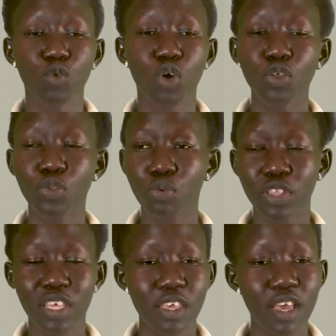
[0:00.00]
all through
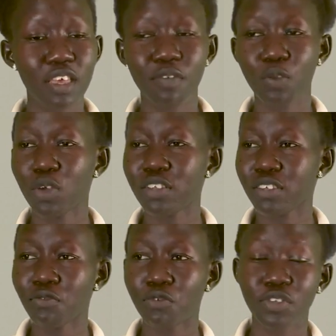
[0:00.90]
the year. Even when
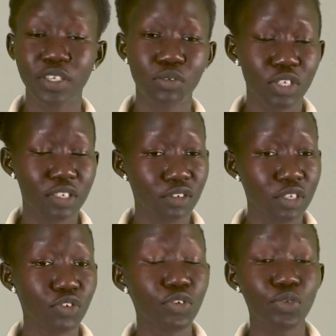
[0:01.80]
some foods are not in
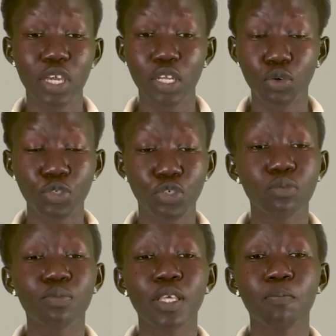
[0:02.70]
season, you can
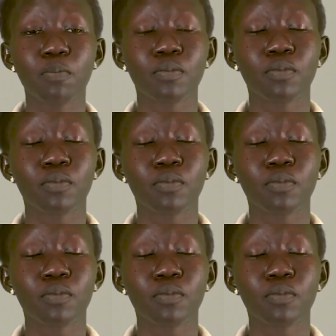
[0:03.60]
consume them.